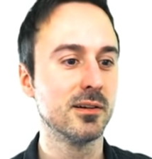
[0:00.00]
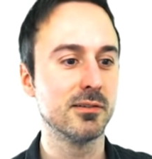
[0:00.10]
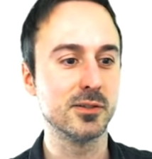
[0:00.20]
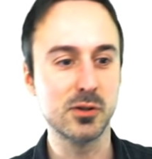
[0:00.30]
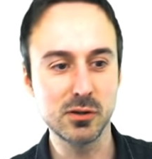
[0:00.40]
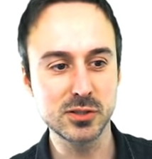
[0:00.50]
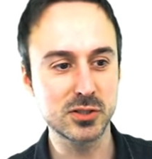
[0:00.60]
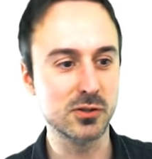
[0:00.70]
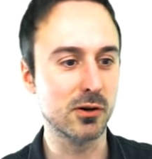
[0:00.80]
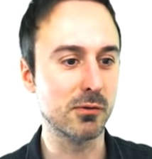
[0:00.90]
We don't
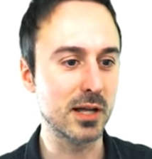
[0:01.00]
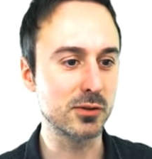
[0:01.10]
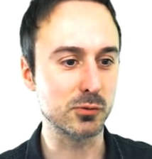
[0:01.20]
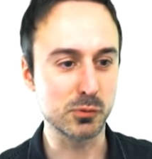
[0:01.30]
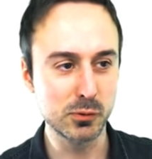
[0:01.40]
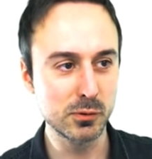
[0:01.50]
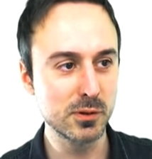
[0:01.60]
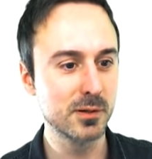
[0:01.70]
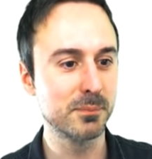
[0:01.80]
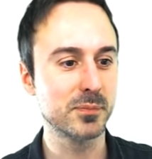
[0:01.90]
know what to do.
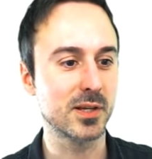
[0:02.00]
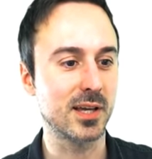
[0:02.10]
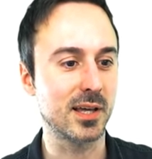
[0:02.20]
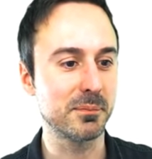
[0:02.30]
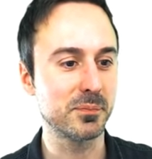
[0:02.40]
Okay.